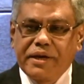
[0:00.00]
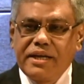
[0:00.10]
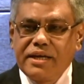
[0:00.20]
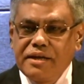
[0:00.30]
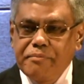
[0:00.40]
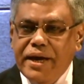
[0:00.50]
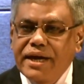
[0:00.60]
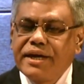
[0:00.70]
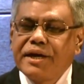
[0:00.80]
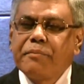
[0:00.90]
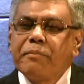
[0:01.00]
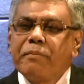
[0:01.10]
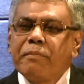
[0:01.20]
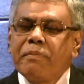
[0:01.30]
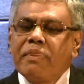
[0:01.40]
of career in banking,
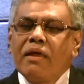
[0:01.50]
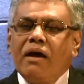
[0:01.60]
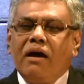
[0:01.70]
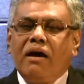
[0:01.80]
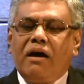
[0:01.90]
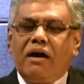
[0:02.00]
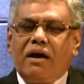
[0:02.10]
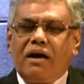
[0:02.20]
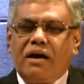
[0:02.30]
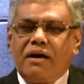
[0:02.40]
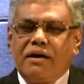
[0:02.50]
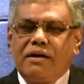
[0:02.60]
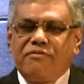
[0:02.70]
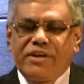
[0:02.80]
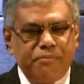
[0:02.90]

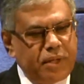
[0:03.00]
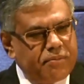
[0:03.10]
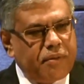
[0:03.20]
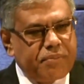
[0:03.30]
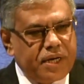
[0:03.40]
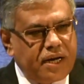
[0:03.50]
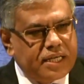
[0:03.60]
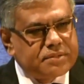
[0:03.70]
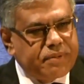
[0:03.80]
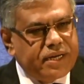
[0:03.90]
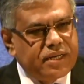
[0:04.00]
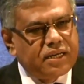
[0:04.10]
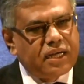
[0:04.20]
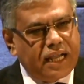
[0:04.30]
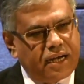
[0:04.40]
very minimum period I spent
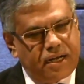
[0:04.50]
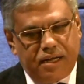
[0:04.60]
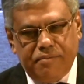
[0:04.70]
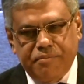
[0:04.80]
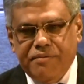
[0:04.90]
in Calcutta,